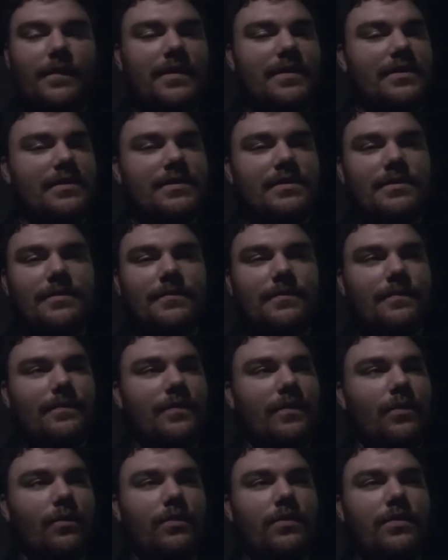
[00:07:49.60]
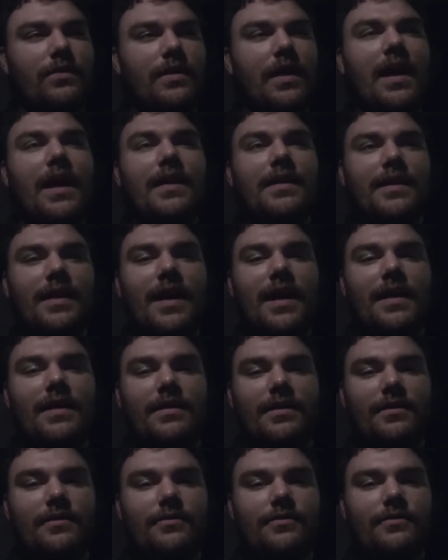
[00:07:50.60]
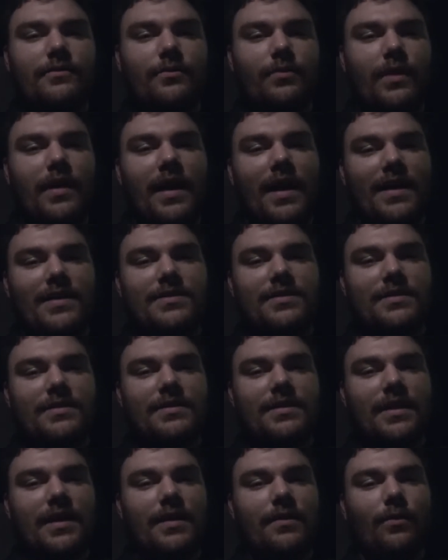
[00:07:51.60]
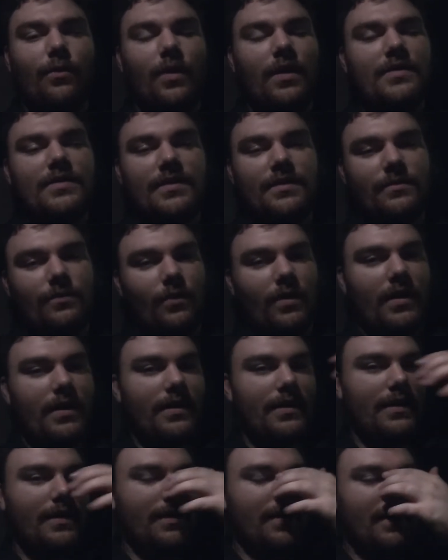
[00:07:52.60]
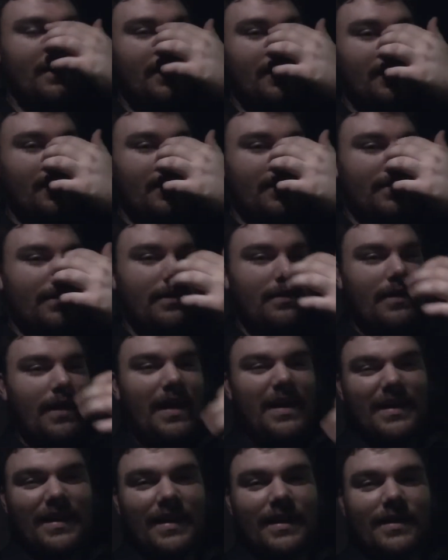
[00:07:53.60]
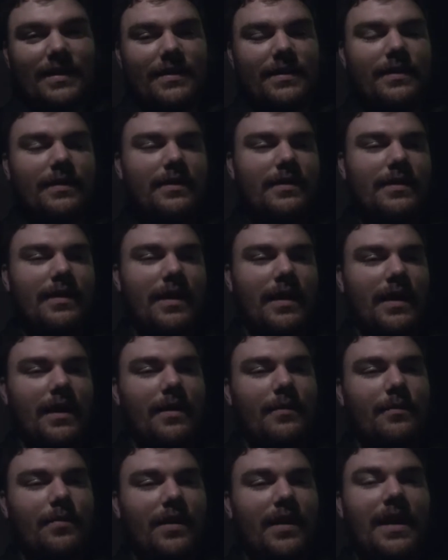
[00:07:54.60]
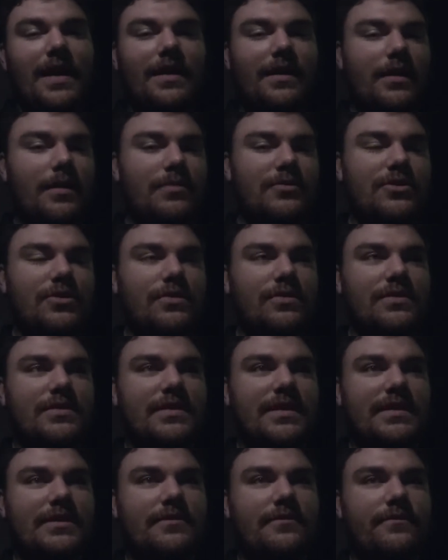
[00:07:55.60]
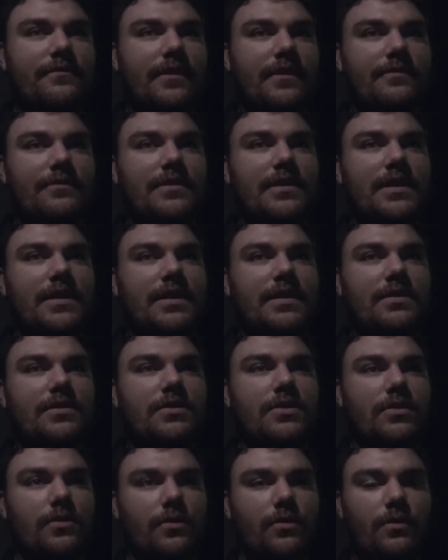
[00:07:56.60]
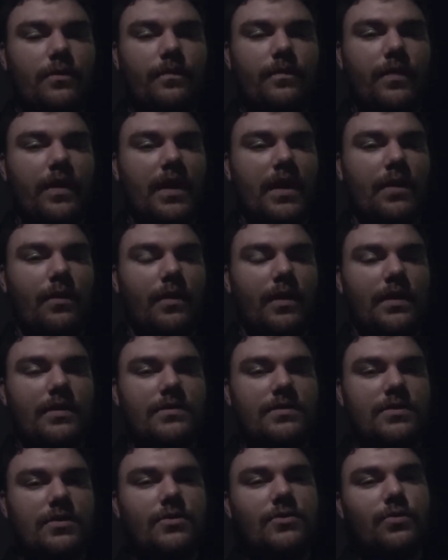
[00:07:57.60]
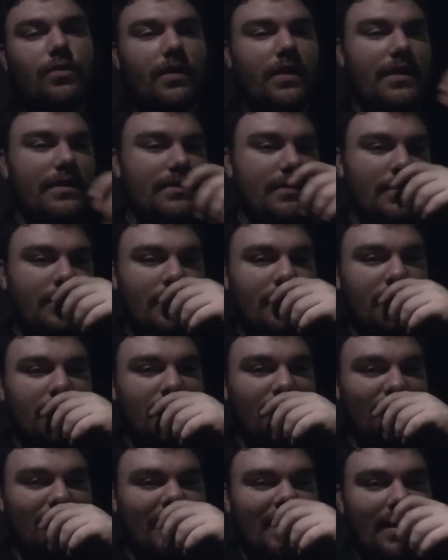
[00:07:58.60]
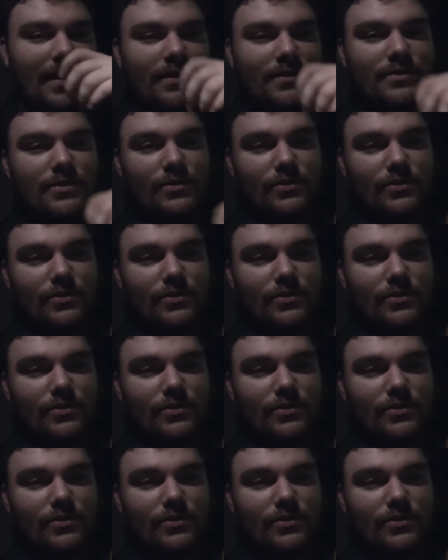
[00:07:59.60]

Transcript: just that kind of reaction tonight wasn't what I needed. But I ended up shooting 652. I went 222, 210,